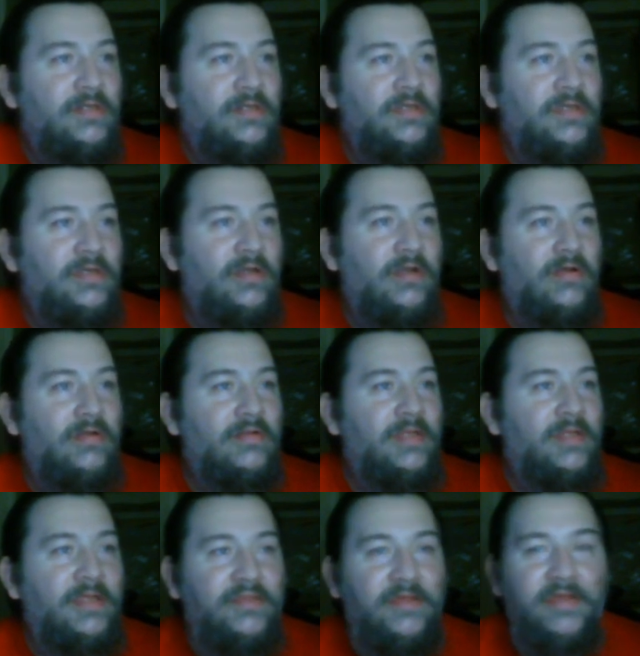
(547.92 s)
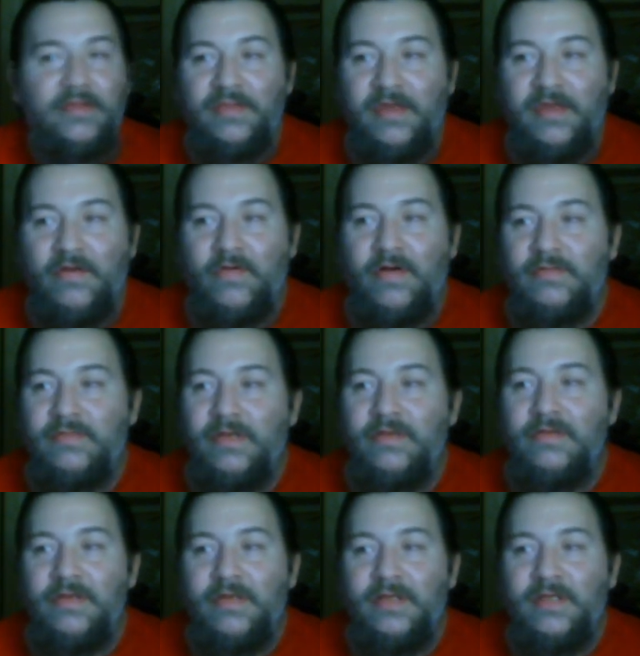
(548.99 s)
They think they go out there
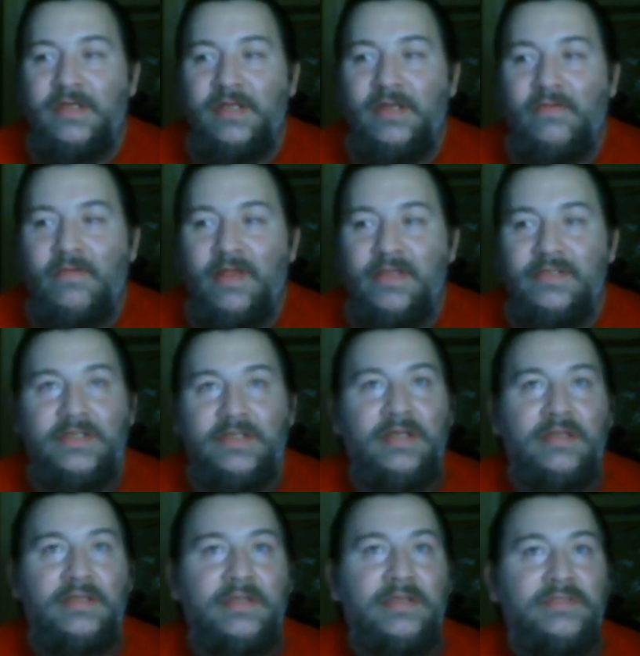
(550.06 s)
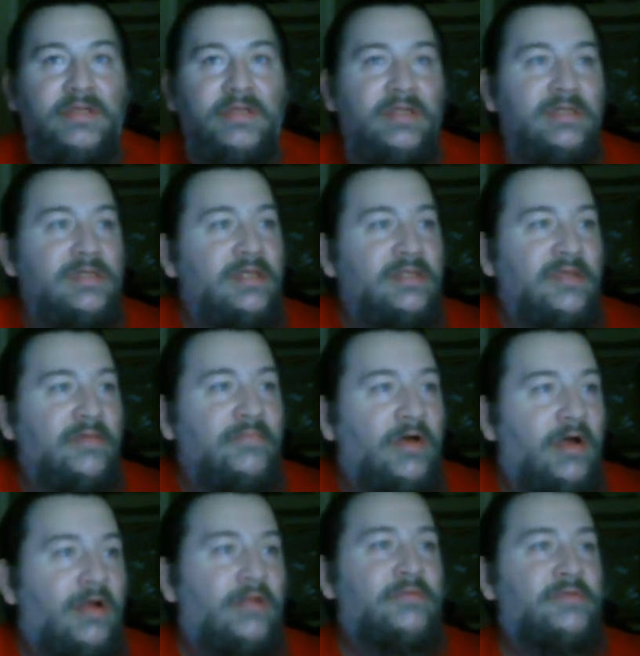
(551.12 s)
and they're going to get arrested and it's going to get them
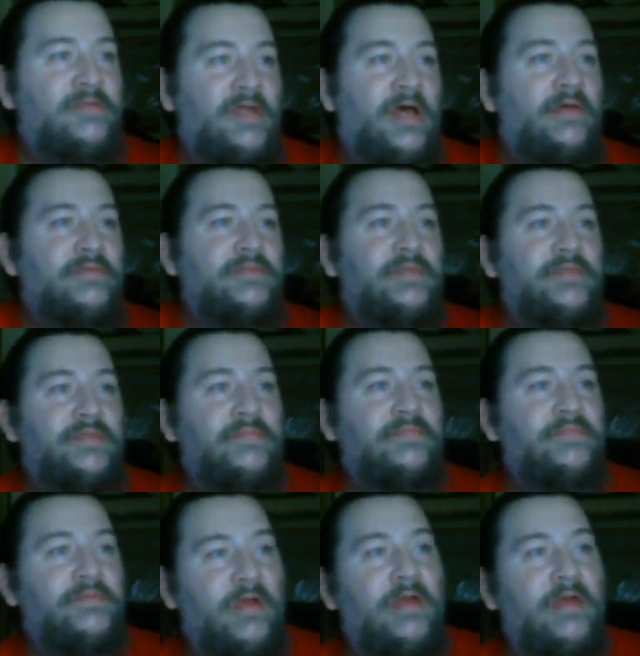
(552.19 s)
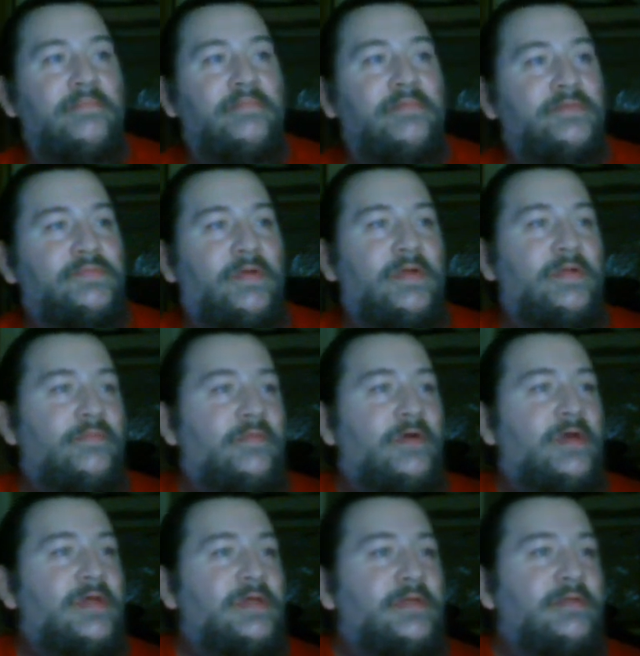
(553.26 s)
100,000 subscribers right
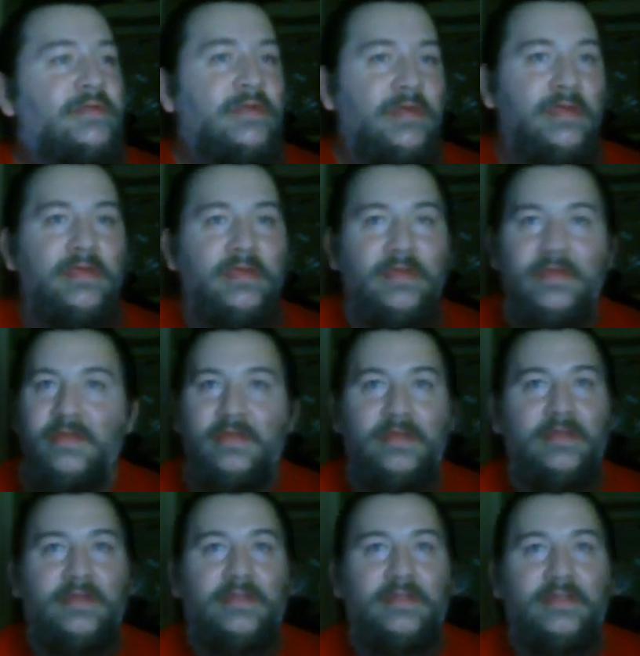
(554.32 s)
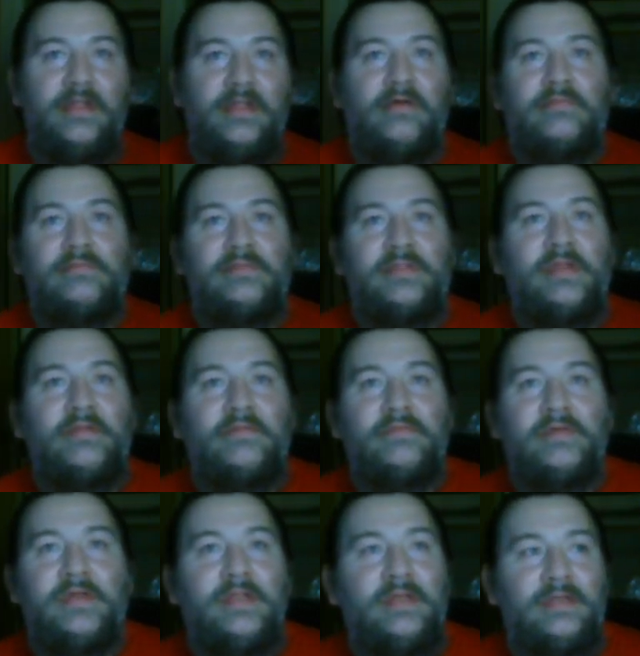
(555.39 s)
away. And no, they
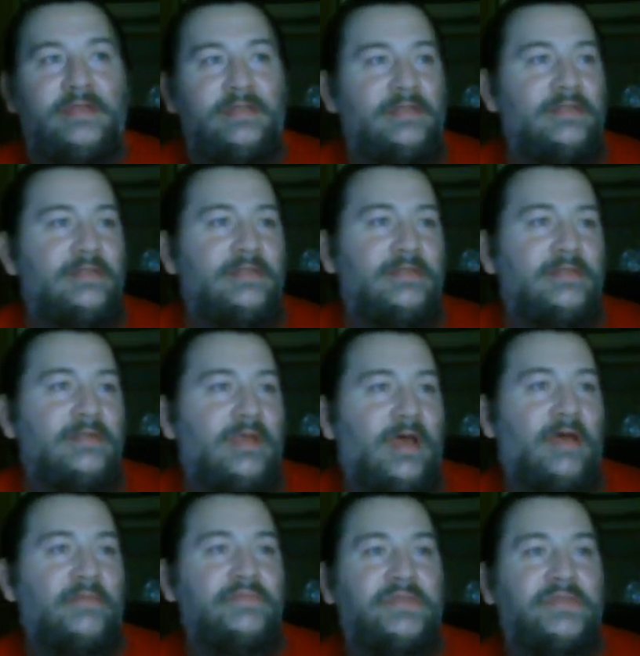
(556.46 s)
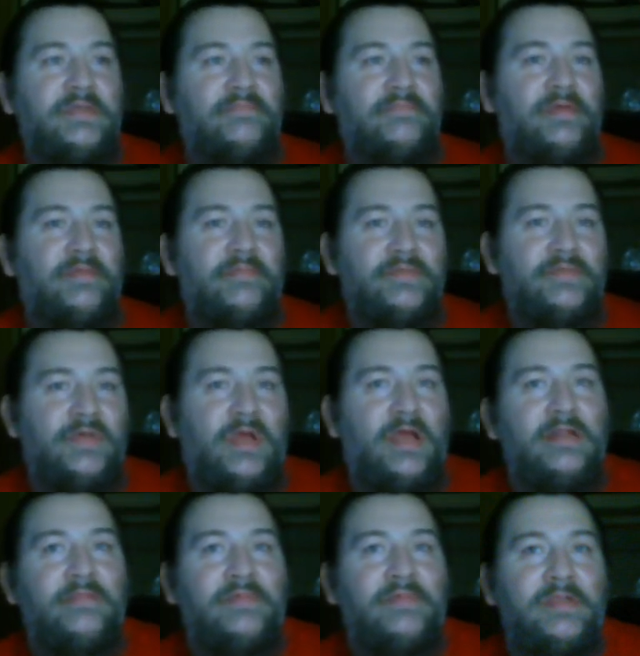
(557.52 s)
don't get it. I've seen people try
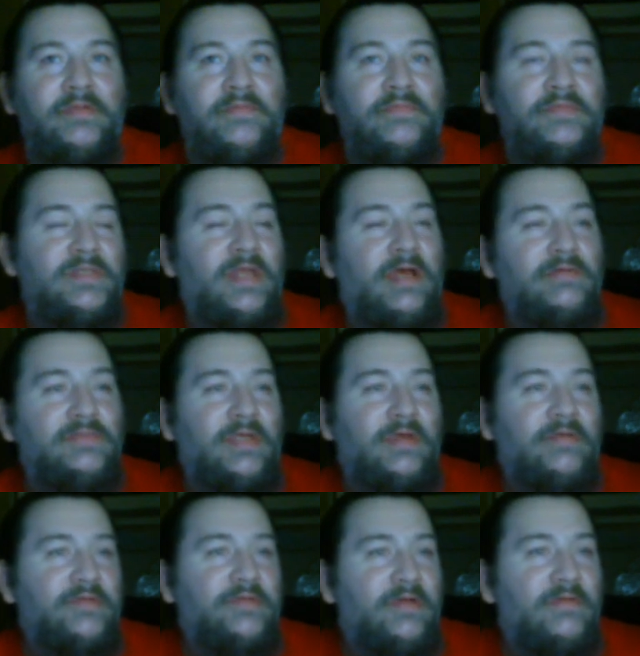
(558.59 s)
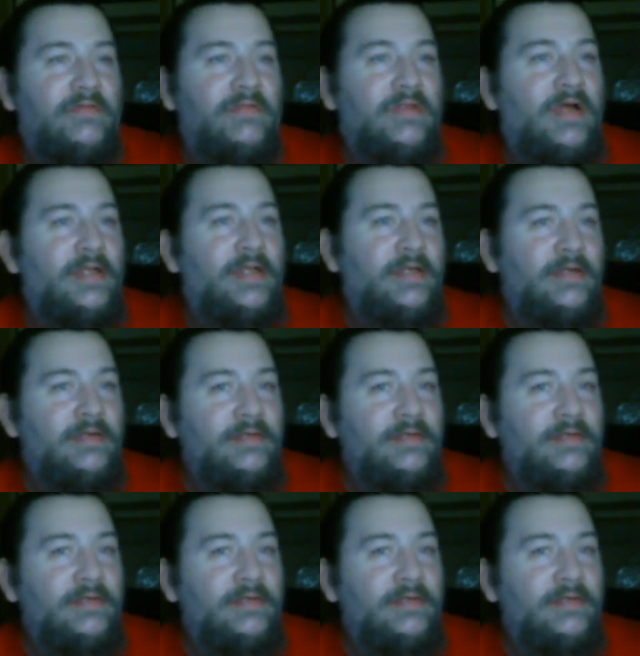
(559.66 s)
to be News Now South Carolina.